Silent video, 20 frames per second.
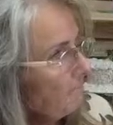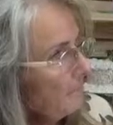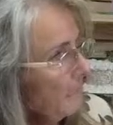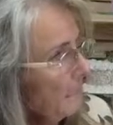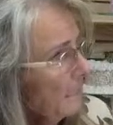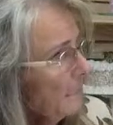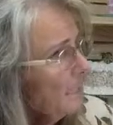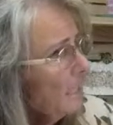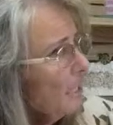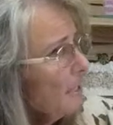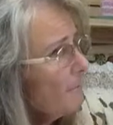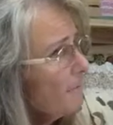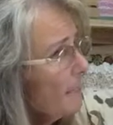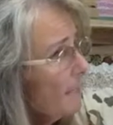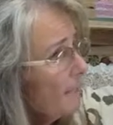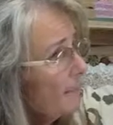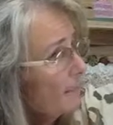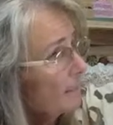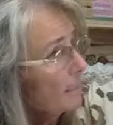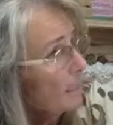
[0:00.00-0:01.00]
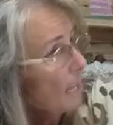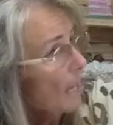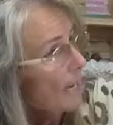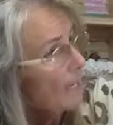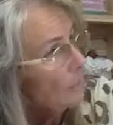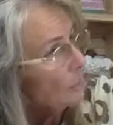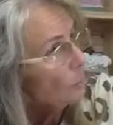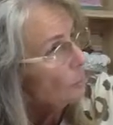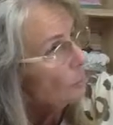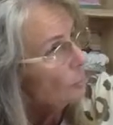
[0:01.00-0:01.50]
stuff, and the
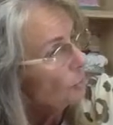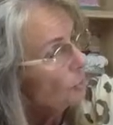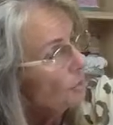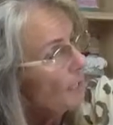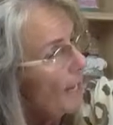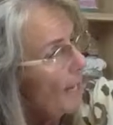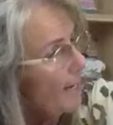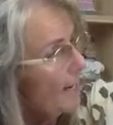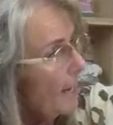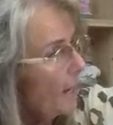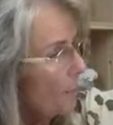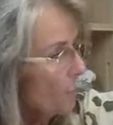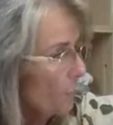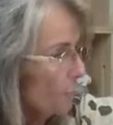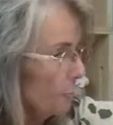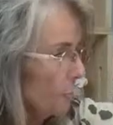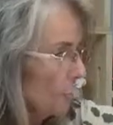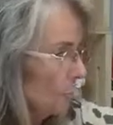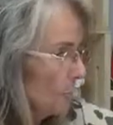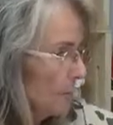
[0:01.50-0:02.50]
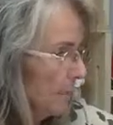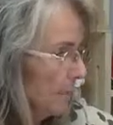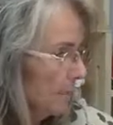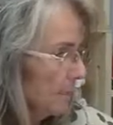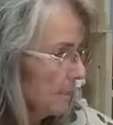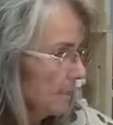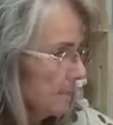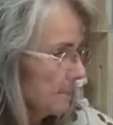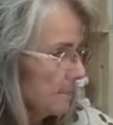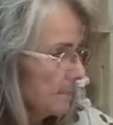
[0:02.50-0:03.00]
lights will shine out through the
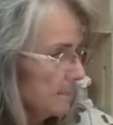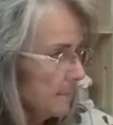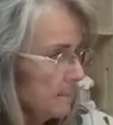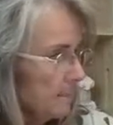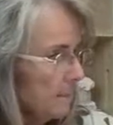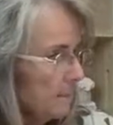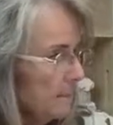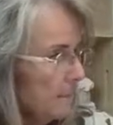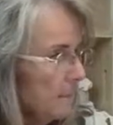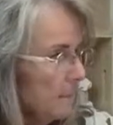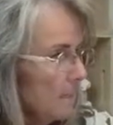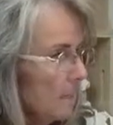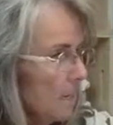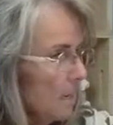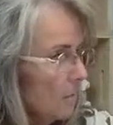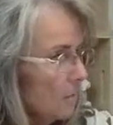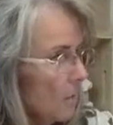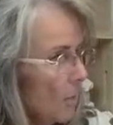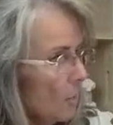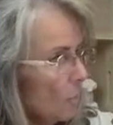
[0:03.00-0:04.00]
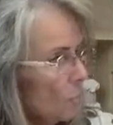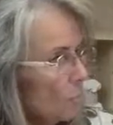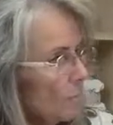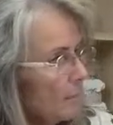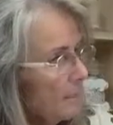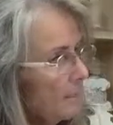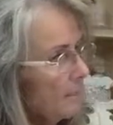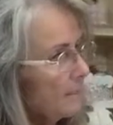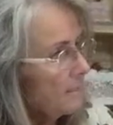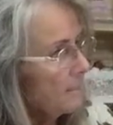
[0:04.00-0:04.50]
windows, on all the
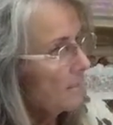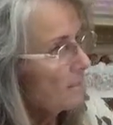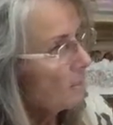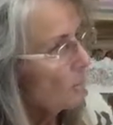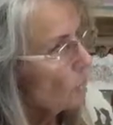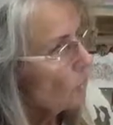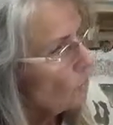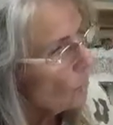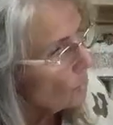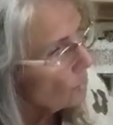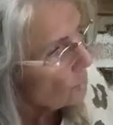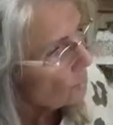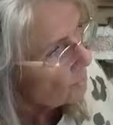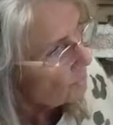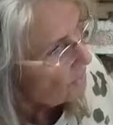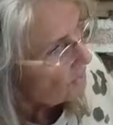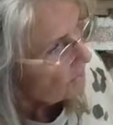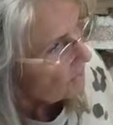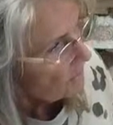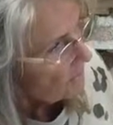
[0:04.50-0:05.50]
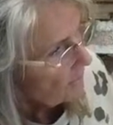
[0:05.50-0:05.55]
windows and the doors.